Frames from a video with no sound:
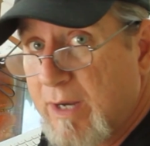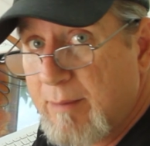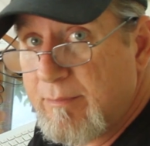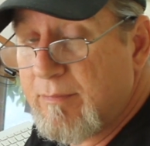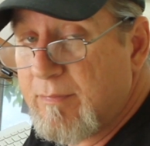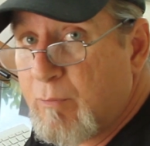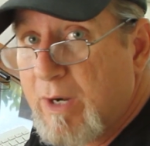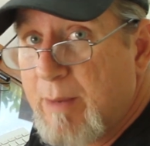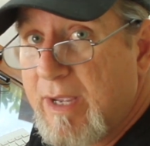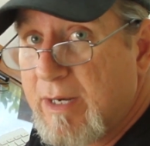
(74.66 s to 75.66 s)
I'm
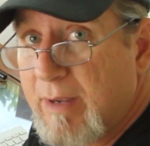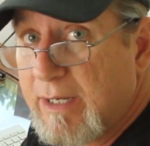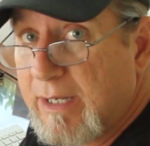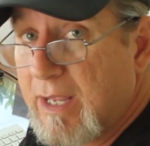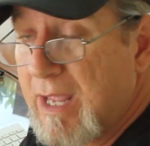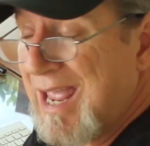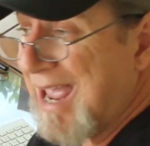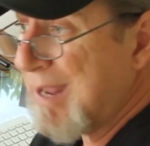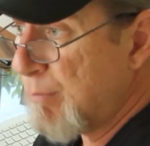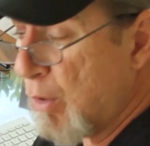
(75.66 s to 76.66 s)
when I'm animating.
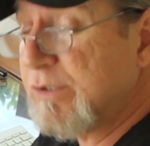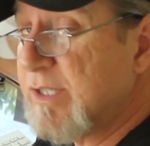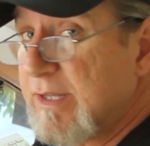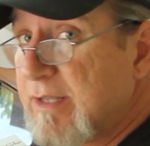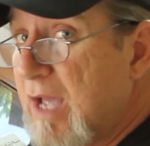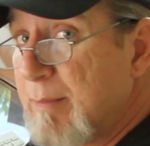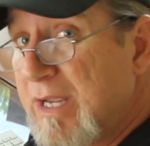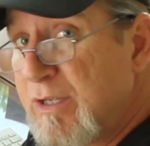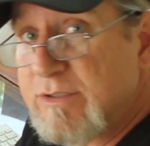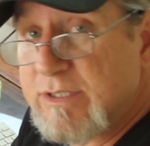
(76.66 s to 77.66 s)
And most of the time
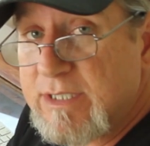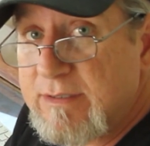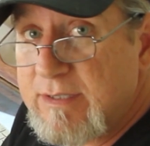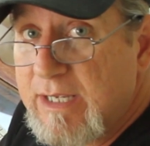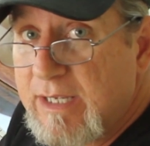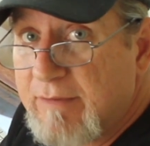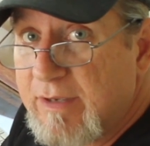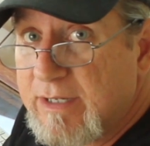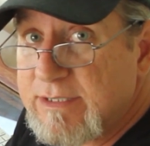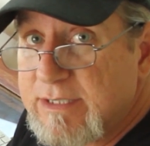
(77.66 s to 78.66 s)
I use a Cintiq. I've
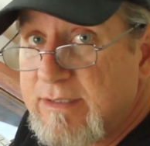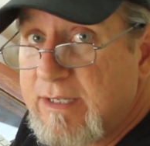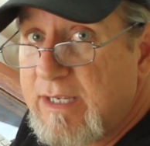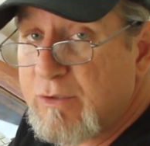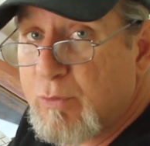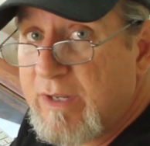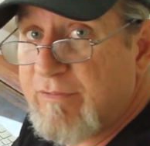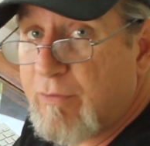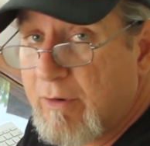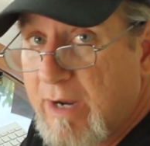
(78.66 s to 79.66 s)
got a Cintiq
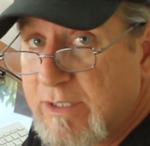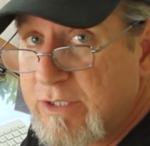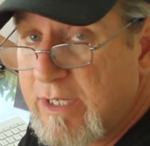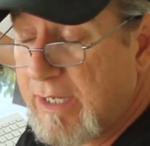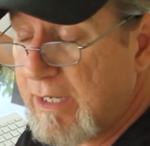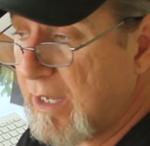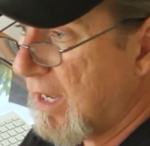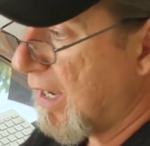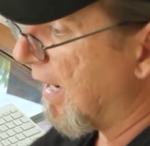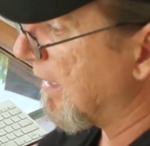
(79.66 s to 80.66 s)
24 HD.
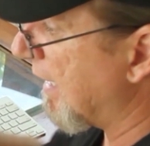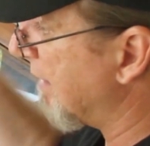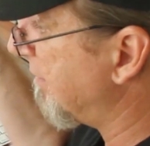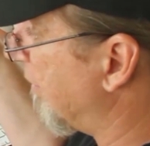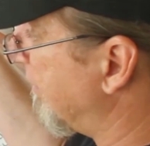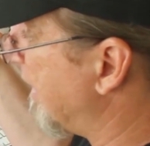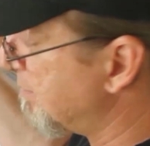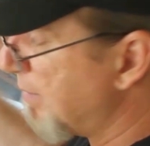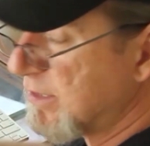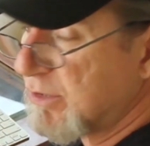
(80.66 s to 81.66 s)
I like you know,
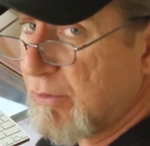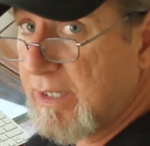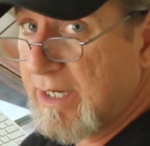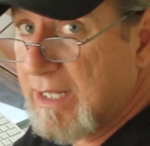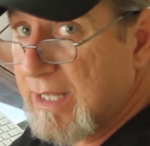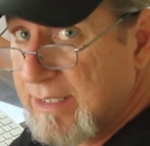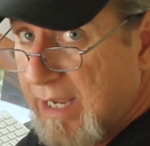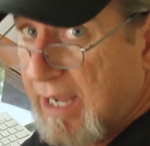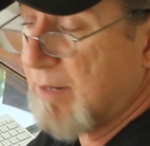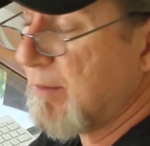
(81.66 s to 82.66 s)
nice big screen and I like
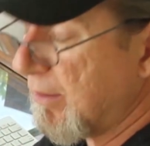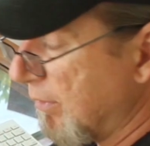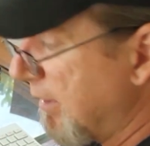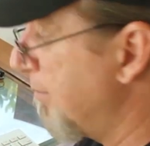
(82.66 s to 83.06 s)
to animate really